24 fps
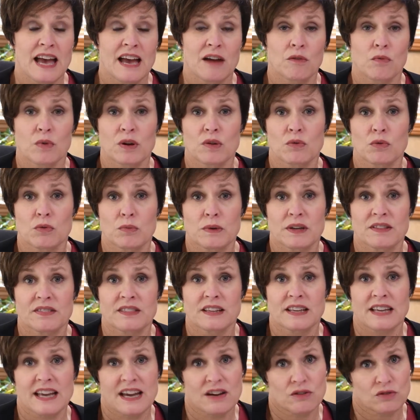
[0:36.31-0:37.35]
and we were
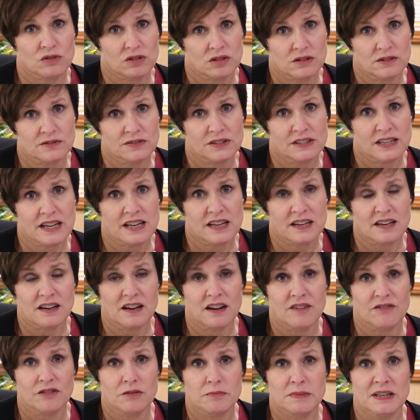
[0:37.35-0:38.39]
with the Council of State
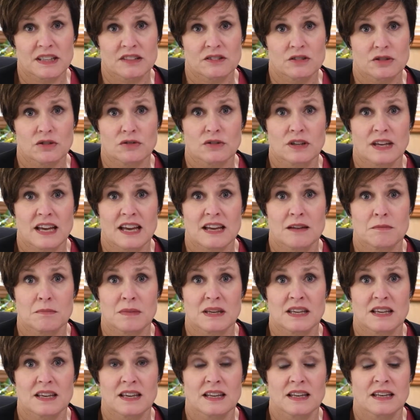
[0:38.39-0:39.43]
Governments who
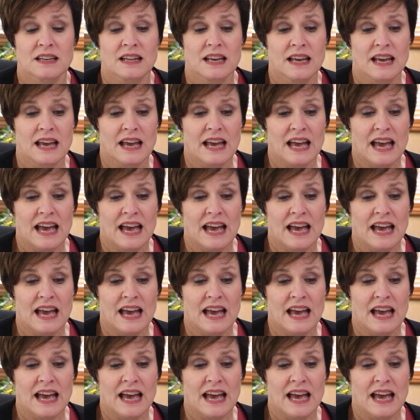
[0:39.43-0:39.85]
came in